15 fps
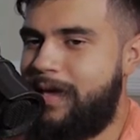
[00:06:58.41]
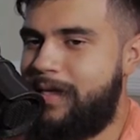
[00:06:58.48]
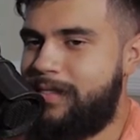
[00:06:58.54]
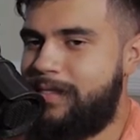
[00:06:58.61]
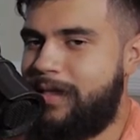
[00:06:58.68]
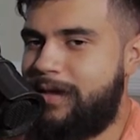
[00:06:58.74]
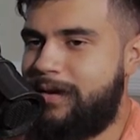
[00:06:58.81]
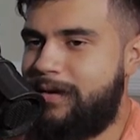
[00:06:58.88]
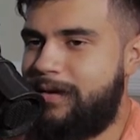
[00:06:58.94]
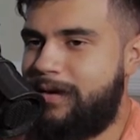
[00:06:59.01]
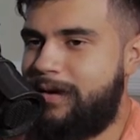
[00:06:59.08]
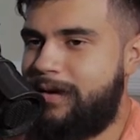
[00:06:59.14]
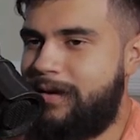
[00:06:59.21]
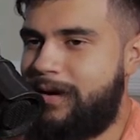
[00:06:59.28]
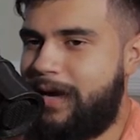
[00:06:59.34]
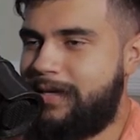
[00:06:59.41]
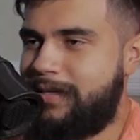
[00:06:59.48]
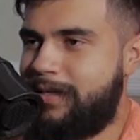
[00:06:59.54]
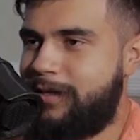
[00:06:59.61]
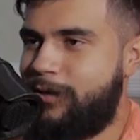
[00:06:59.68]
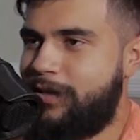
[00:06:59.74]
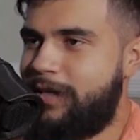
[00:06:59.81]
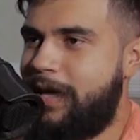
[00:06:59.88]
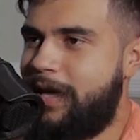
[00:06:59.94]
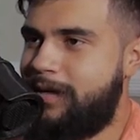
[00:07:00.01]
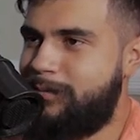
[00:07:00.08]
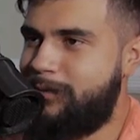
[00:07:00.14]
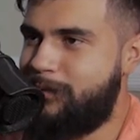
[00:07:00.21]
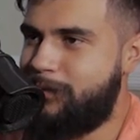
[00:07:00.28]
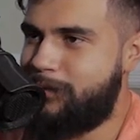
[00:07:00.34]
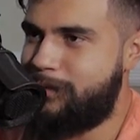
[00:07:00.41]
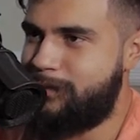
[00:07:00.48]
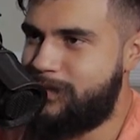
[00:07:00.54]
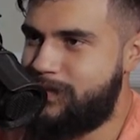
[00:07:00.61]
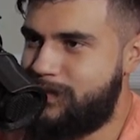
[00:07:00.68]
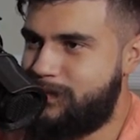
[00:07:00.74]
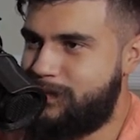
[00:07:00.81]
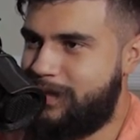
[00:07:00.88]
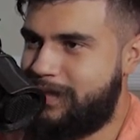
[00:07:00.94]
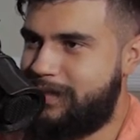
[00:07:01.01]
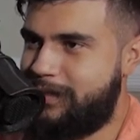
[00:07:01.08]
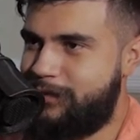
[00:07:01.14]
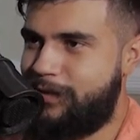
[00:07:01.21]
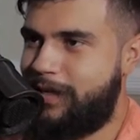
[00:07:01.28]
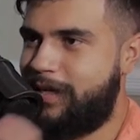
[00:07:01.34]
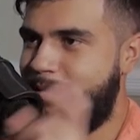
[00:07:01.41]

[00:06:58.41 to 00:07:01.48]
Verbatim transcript: and then uh, I had to get all the animal orbs, like mm. the little hmm.